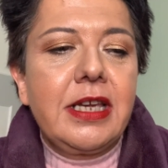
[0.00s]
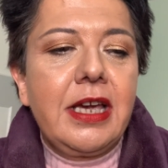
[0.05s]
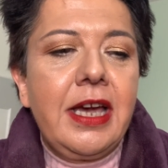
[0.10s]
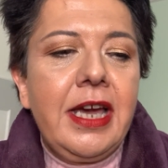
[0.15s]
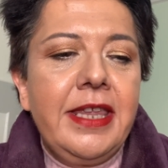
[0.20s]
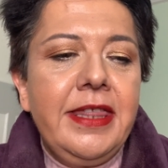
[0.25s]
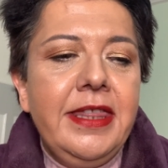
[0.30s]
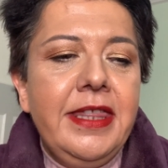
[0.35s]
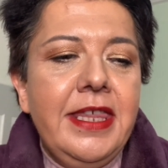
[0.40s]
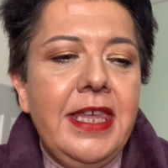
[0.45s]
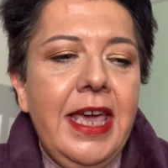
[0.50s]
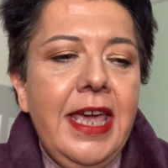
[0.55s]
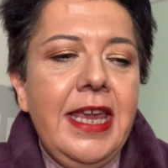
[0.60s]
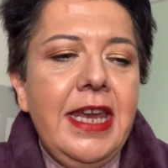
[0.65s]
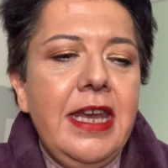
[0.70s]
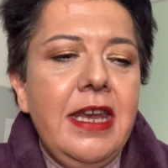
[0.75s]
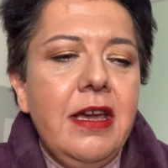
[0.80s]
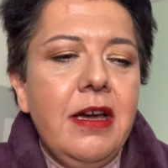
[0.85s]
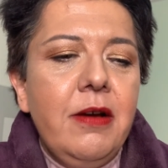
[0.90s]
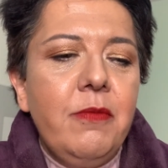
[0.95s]
and
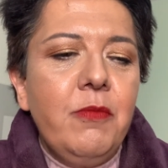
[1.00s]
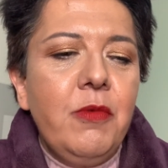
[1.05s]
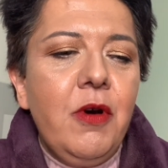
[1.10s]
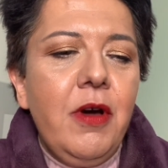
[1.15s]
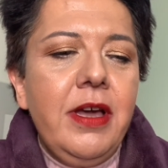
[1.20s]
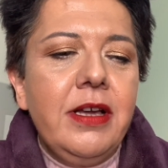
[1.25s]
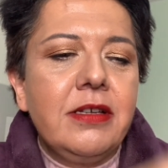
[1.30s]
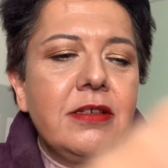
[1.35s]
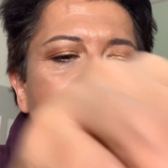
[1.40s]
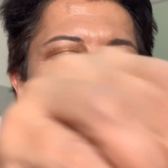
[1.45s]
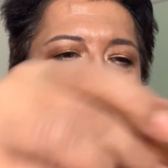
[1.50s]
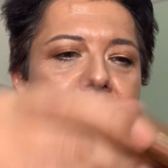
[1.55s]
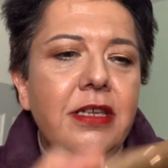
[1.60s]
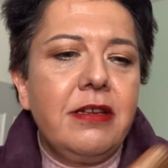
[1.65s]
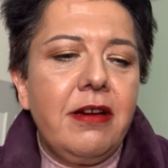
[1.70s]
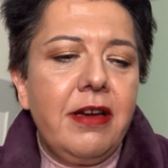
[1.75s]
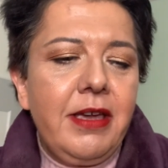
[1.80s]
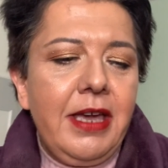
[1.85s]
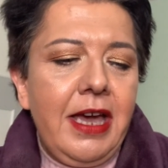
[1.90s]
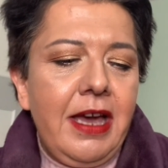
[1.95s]
then what else did
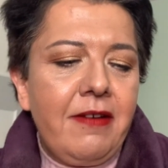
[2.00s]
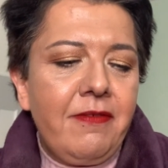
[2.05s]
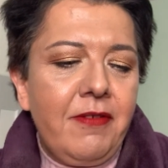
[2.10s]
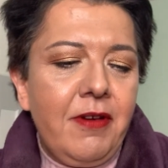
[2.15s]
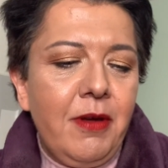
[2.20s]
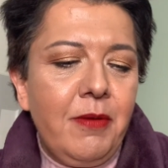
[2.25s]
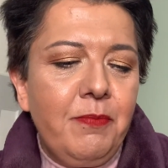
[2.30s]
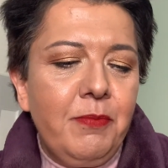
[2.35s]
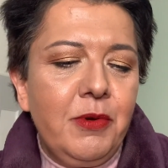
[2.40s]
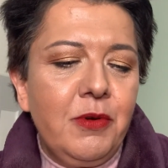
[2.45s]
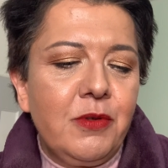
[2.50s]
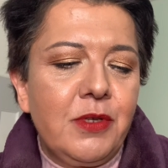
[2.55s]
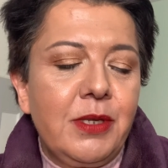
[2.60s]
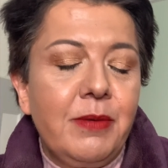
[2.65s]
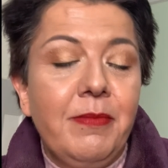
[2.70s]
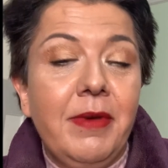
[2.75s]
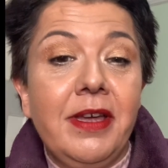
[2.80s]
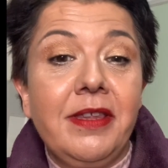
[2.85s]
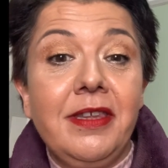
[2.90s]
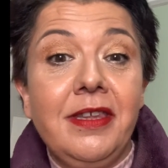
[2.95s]
I have? I put
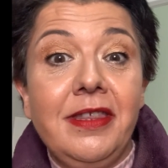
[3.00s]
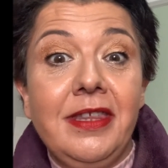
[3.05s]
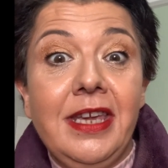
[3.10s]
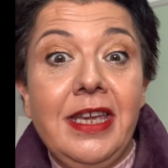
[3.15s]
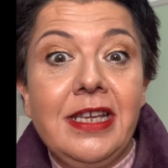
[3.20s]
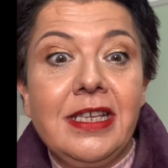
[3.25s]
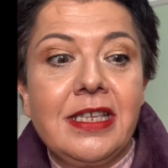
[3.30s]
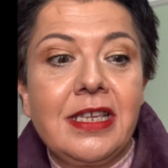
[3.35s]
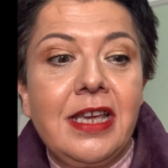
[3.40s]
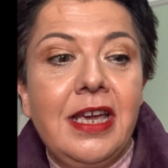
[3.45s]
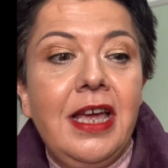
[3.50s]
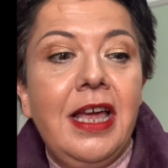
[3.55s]
some other things.